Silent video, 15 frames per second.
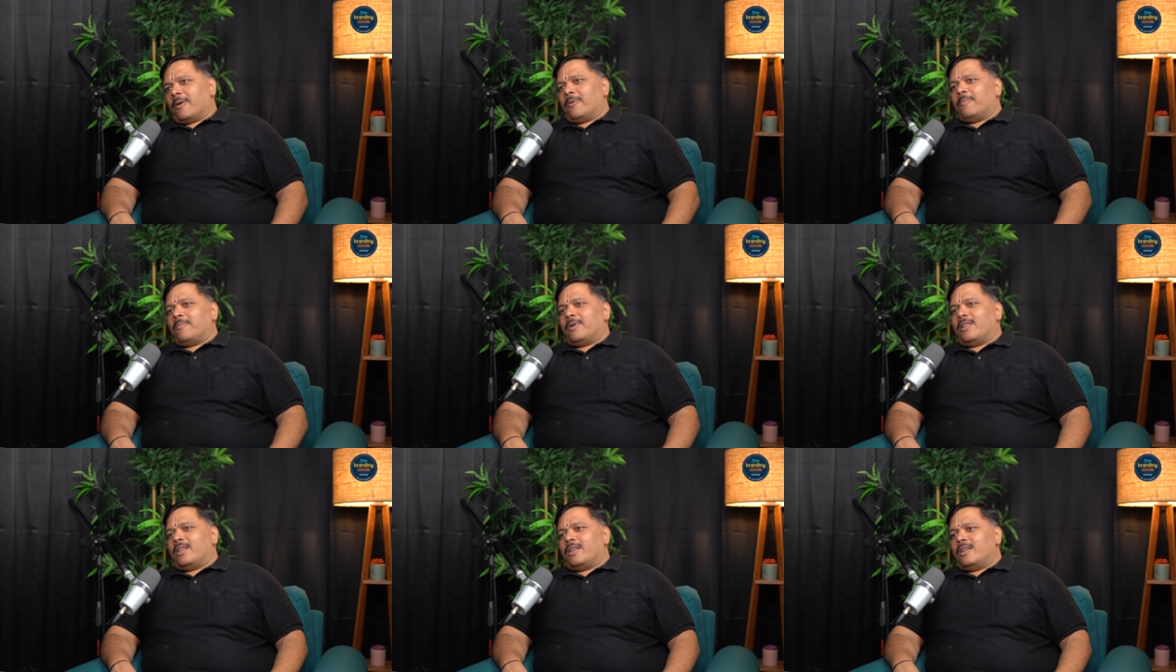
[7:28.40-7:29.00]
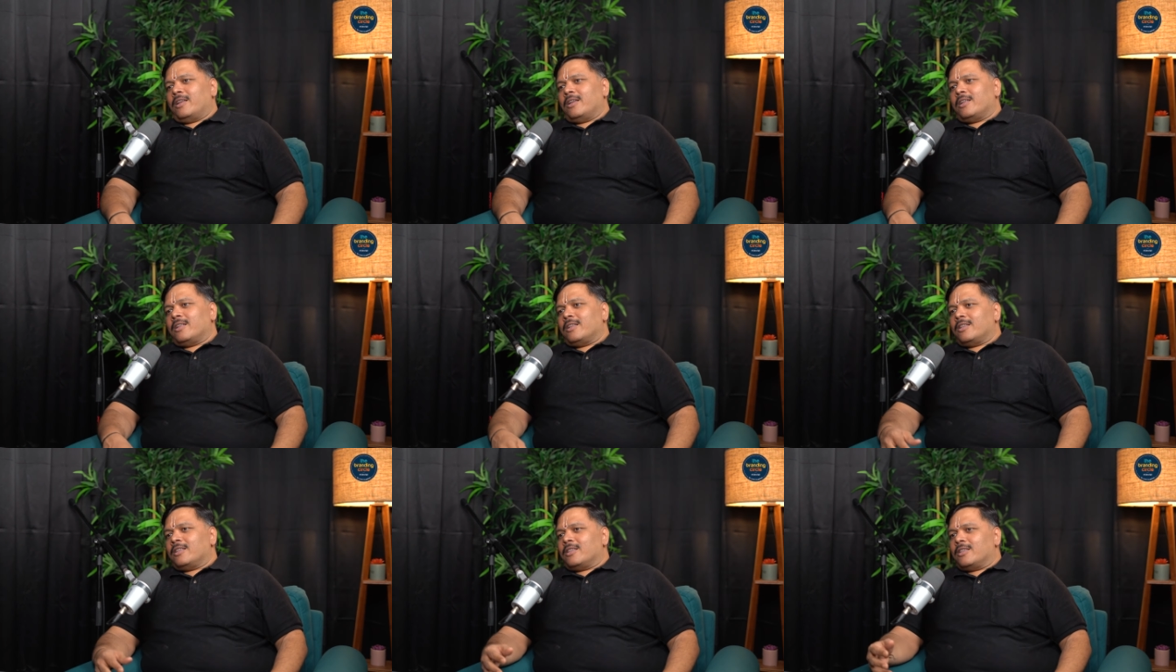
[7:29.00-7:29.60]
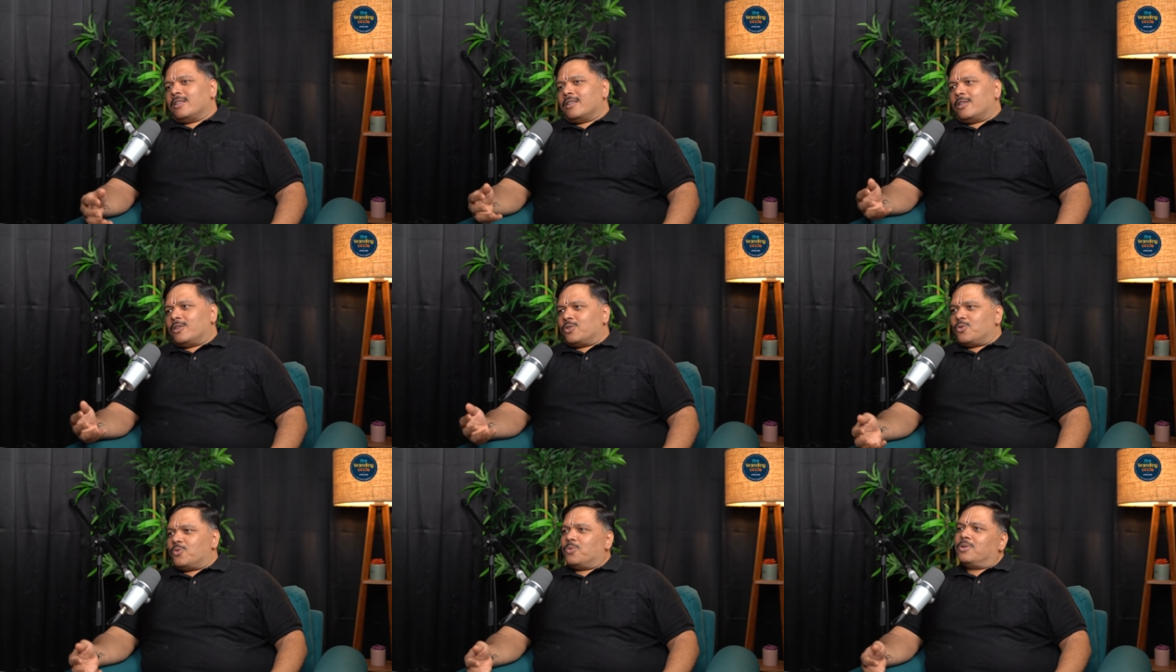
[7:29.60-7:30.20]
But then the
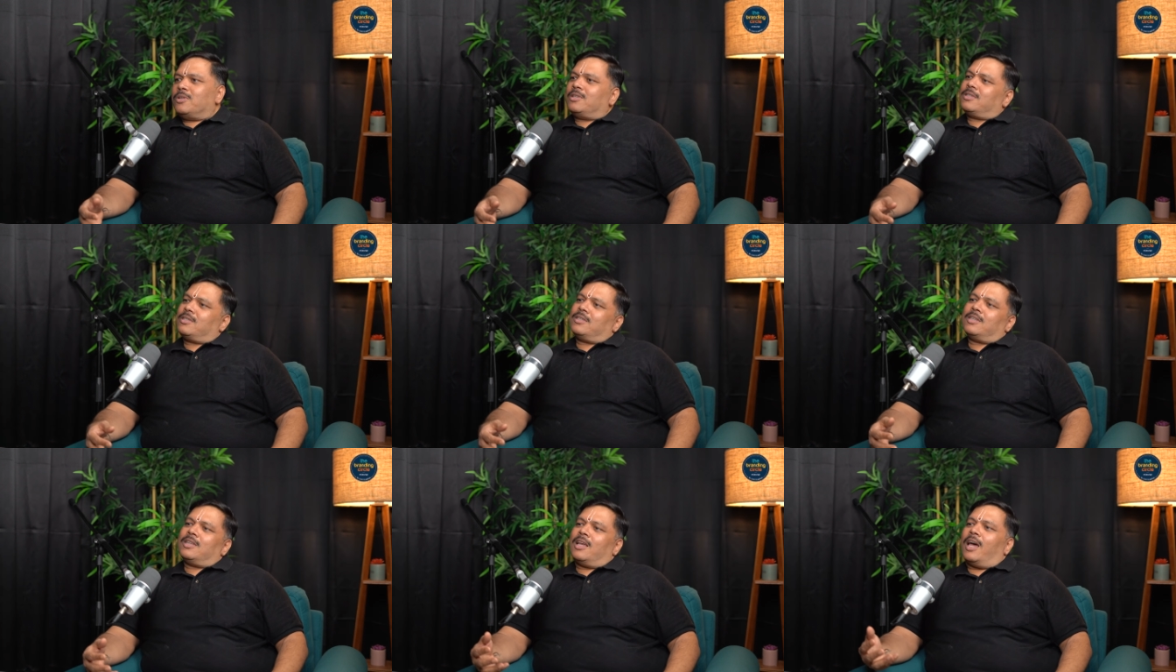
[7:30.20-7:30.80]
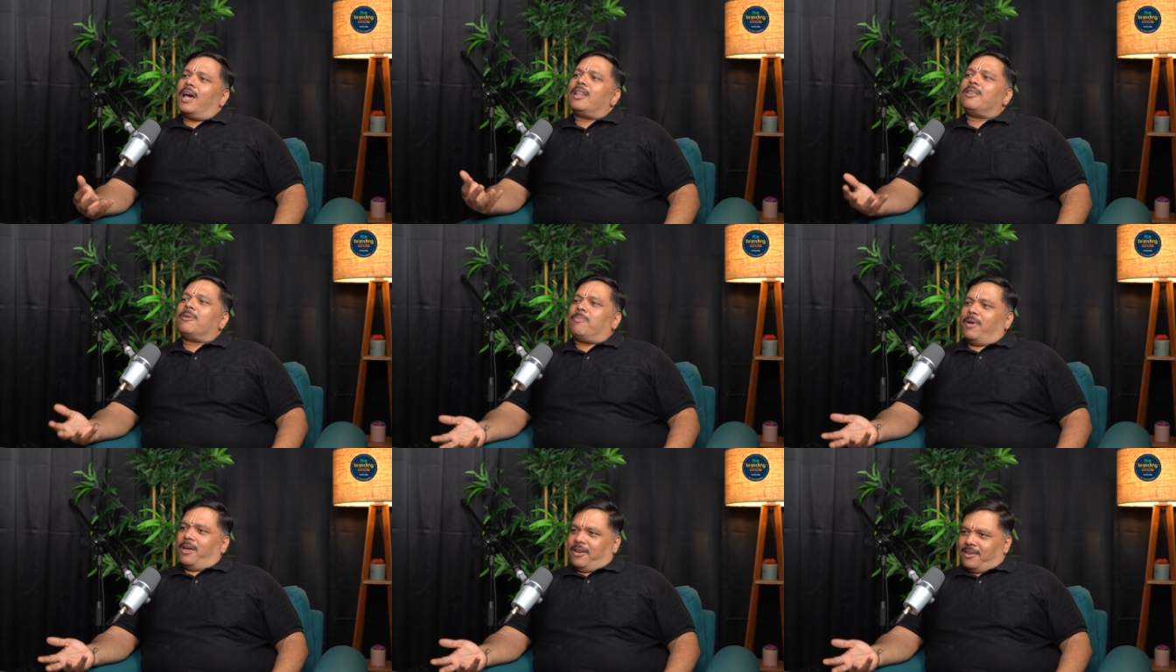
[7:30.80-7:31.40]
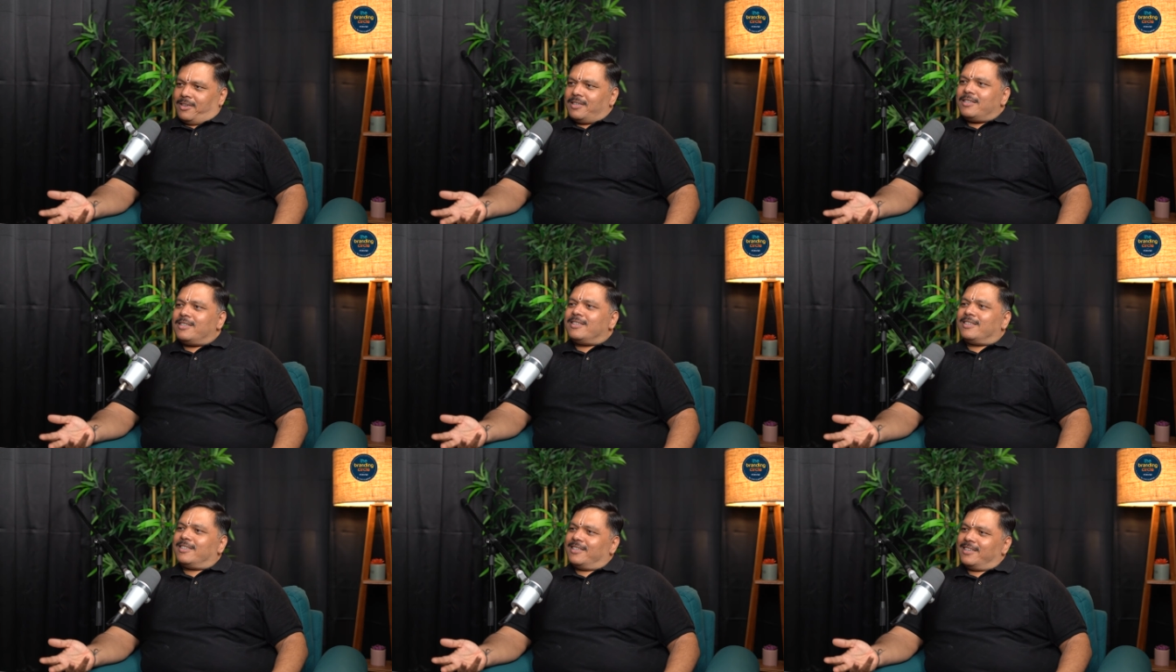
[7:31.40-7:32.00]
students and the parents,
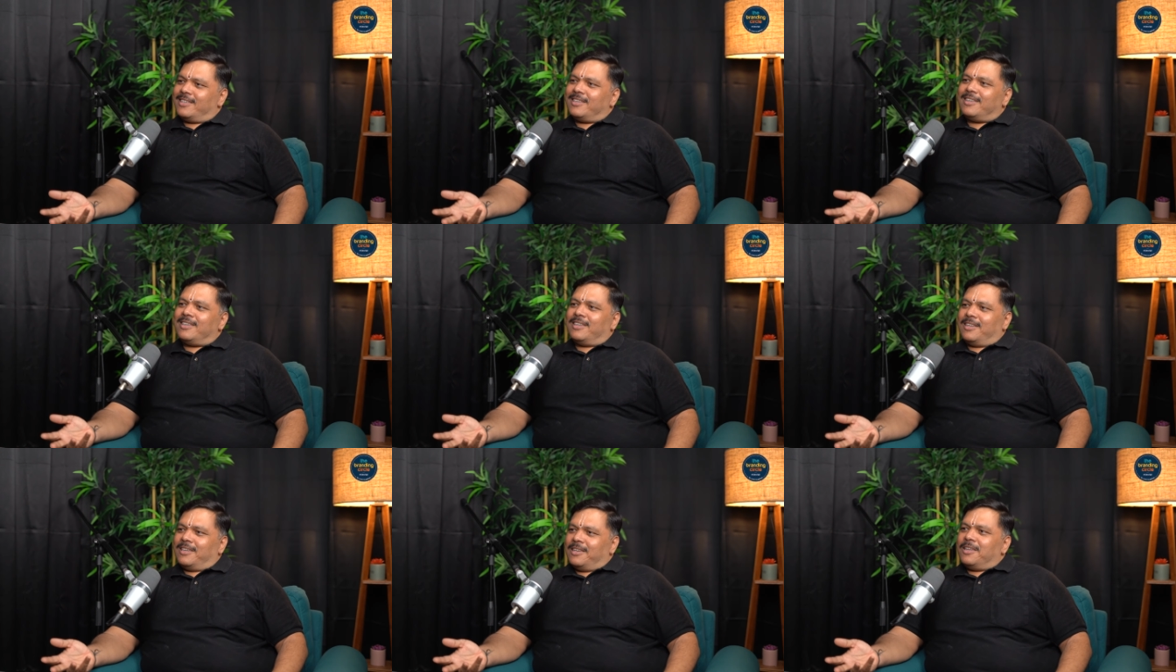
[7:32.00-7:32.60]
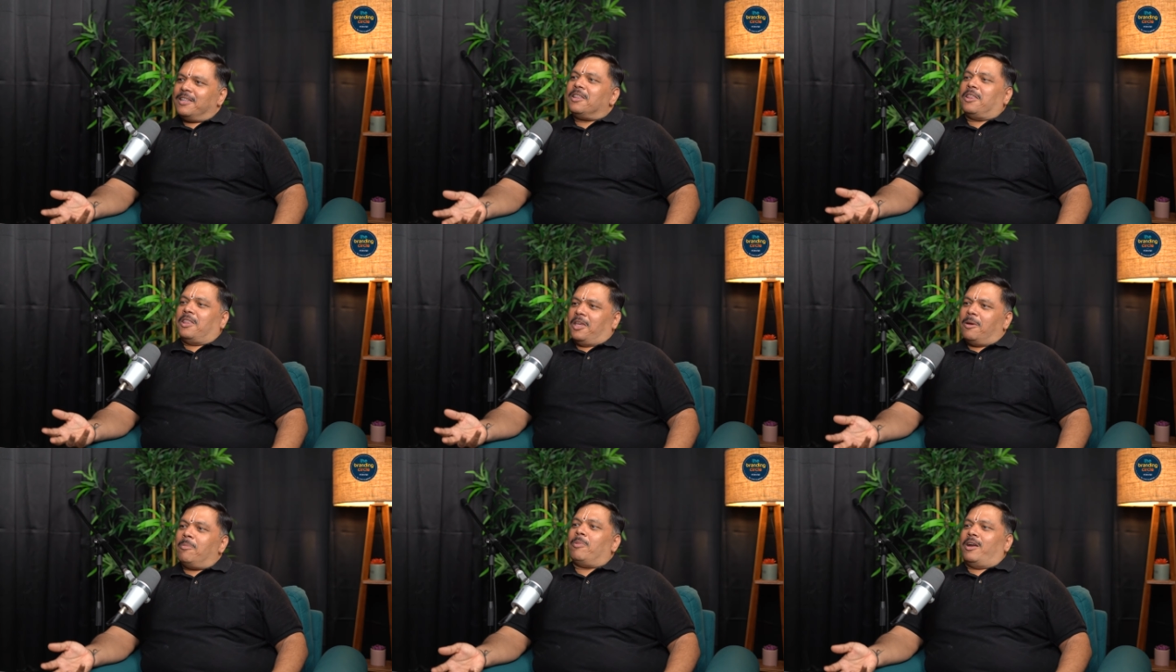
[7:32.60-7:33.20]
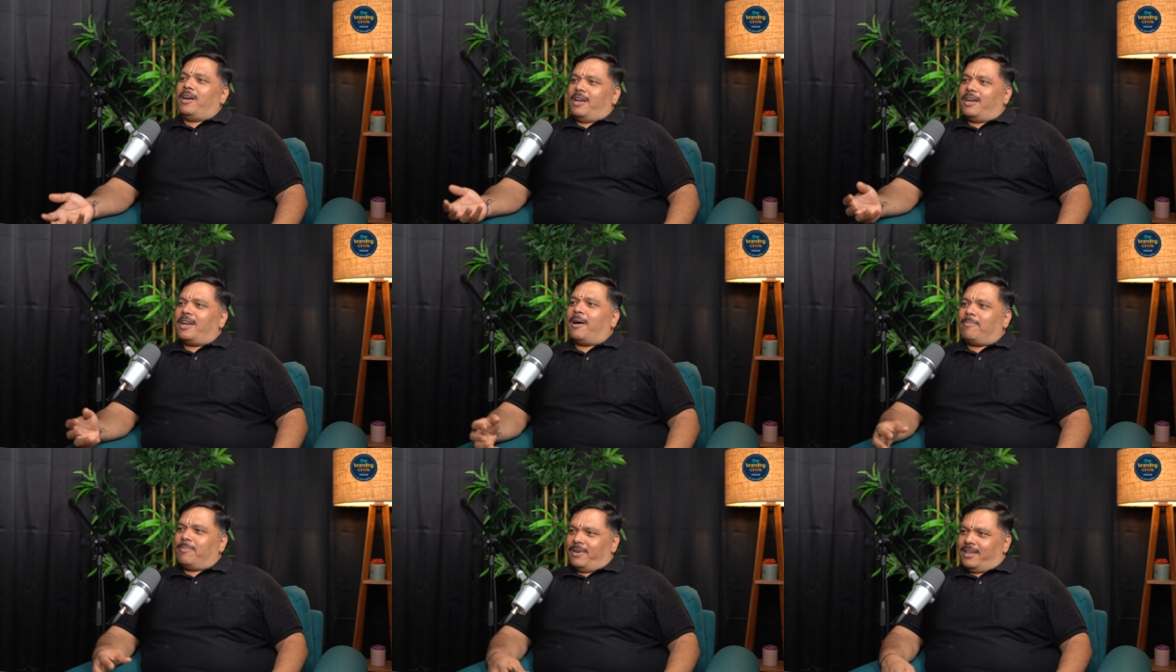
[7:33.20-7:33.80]
they made it
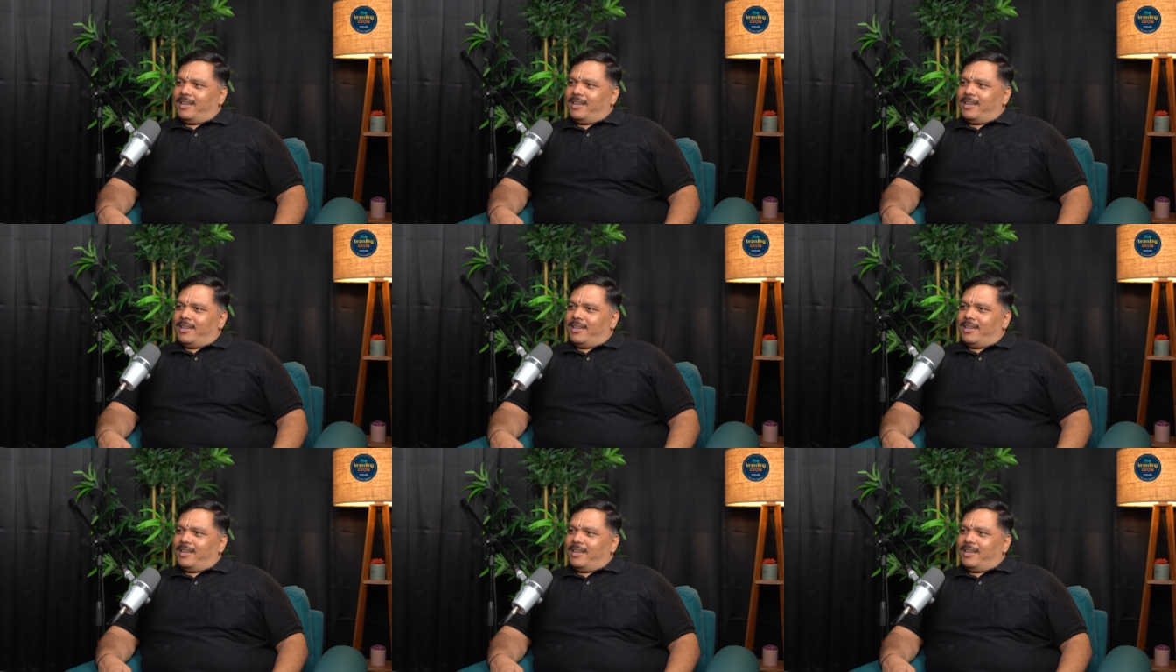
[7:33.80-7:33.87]
happen.